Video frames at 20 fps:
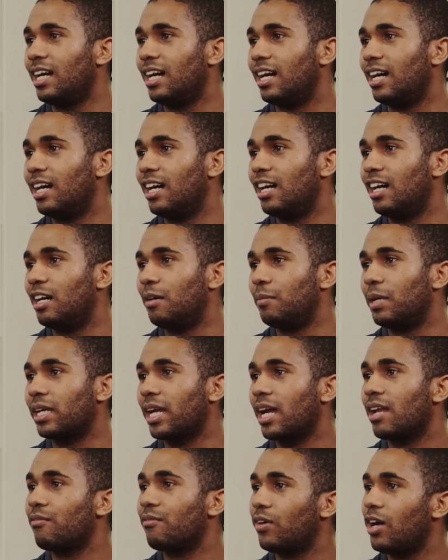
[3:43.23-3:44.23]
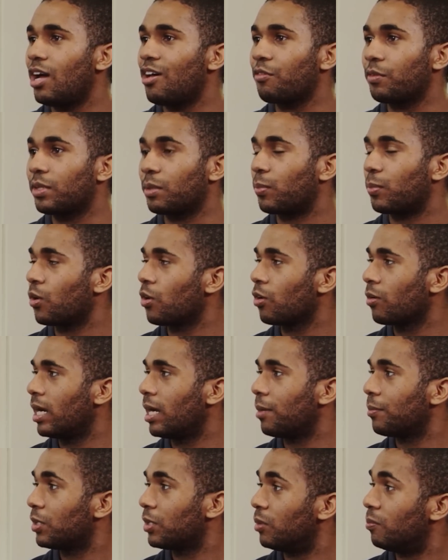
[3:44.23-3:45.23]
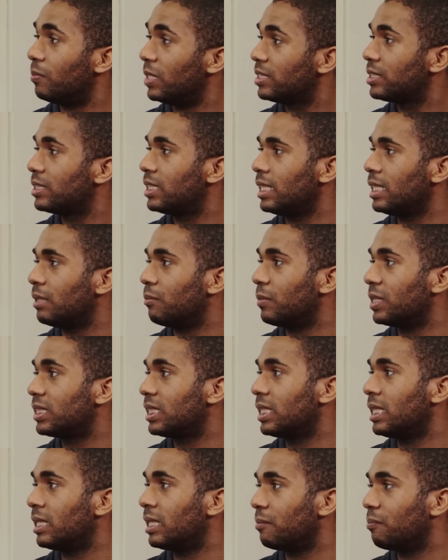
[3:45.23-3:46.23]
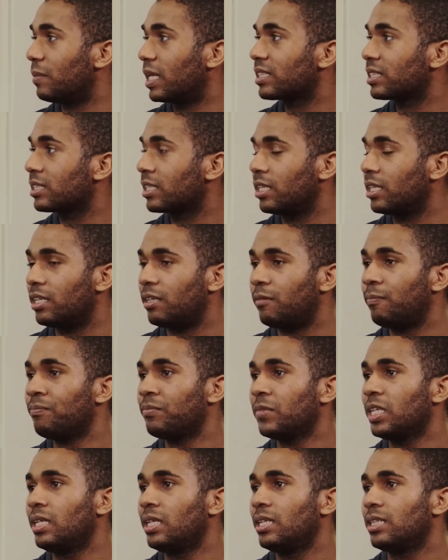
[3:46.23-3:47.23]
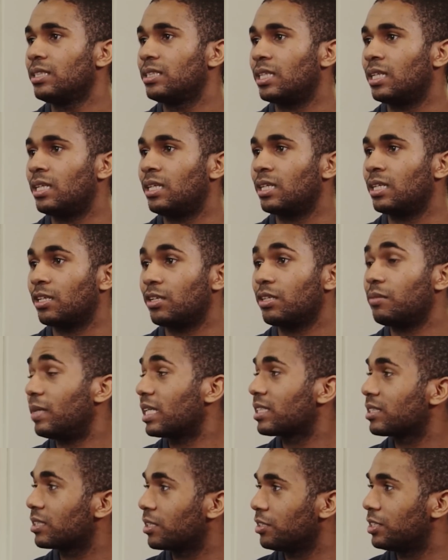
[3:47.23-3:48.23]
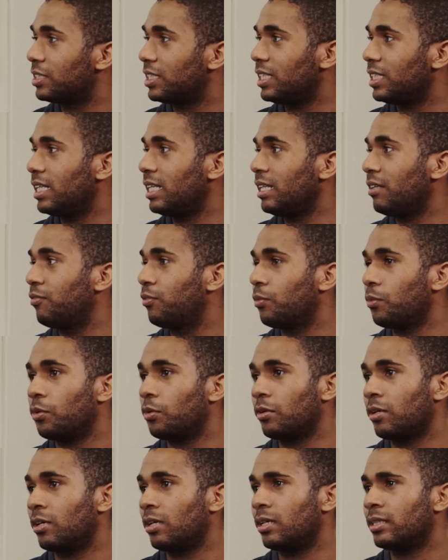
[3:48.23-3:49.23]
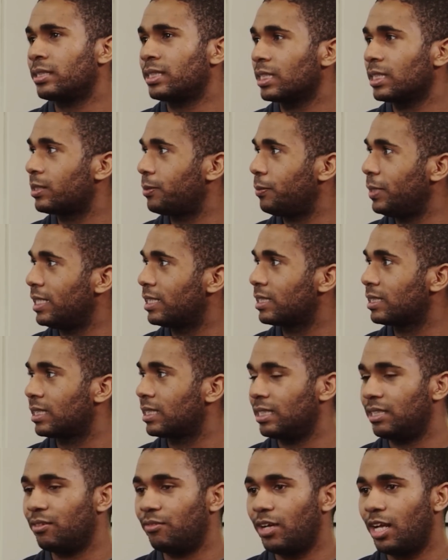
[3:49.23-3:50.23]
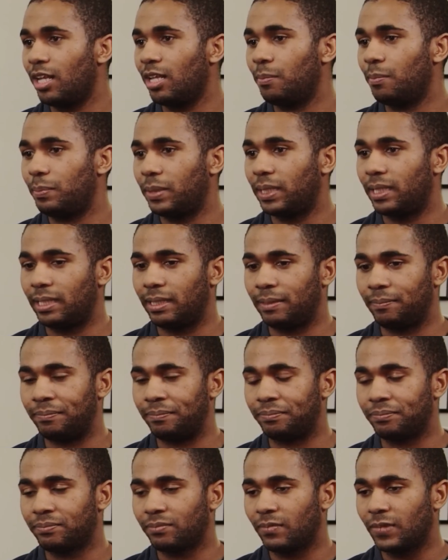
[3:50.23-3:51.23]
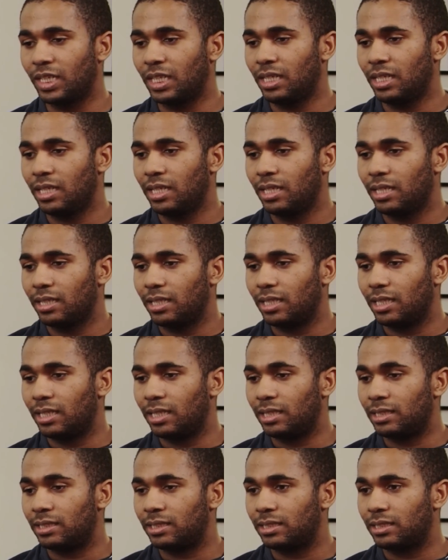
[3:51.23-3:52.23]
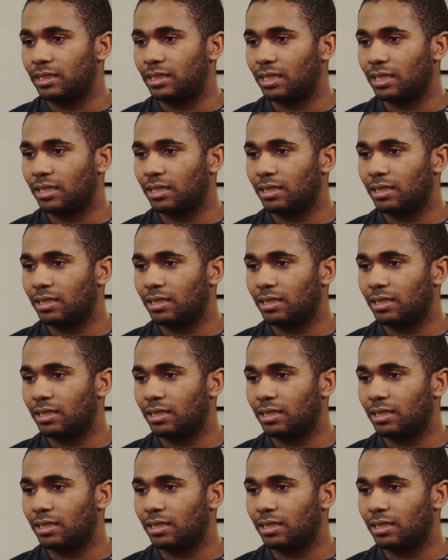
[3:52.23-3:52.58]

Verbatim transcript: Um, I got involved with a program through MISTI, MISTI Mexico, to go to Mexico City for six weeks to develop um, this